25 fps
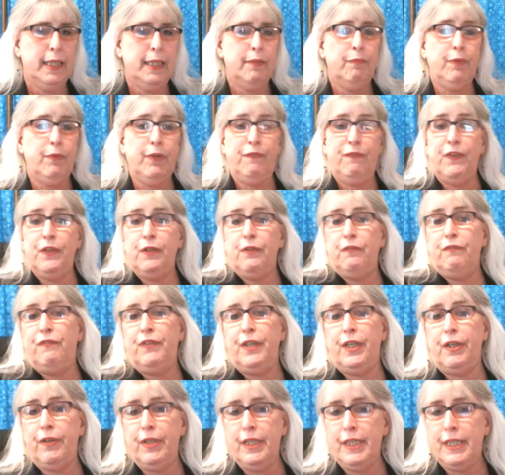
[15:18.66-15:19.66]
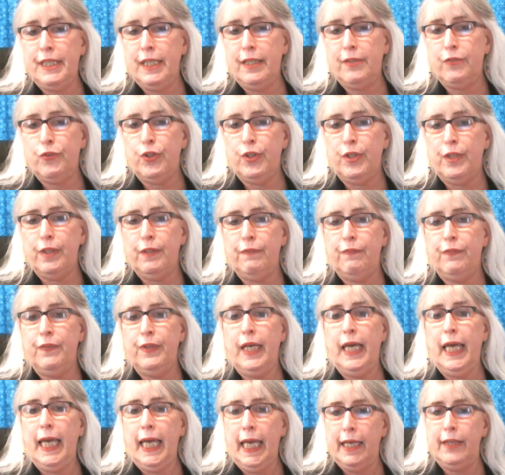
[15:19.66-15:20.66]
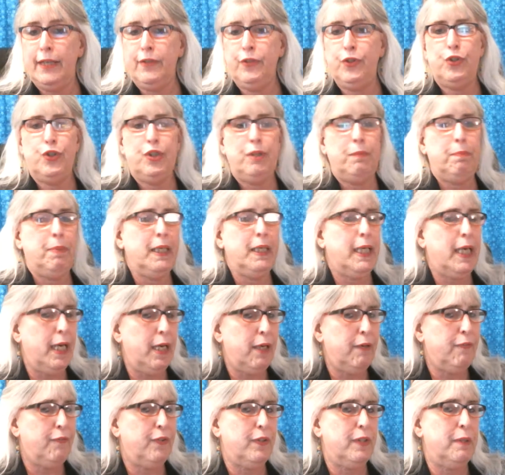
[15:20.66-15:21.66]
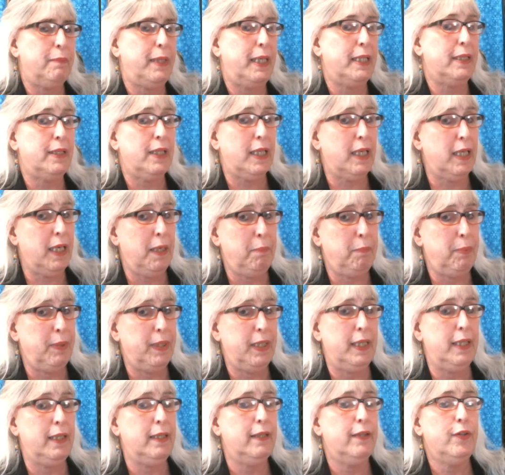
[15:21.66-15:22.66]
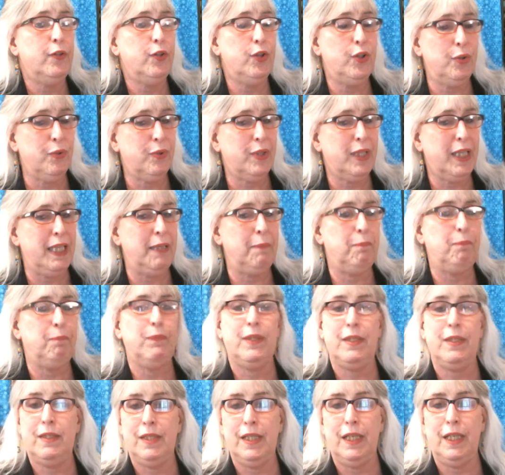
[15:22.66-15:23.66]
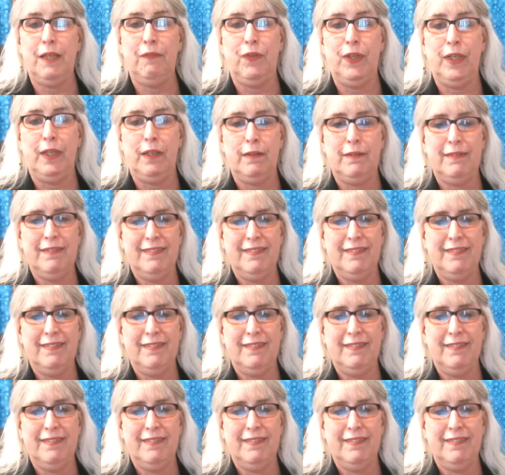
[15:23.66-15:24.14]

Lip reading: We feel very sensitive, and you should be careful about the company you keep this evening.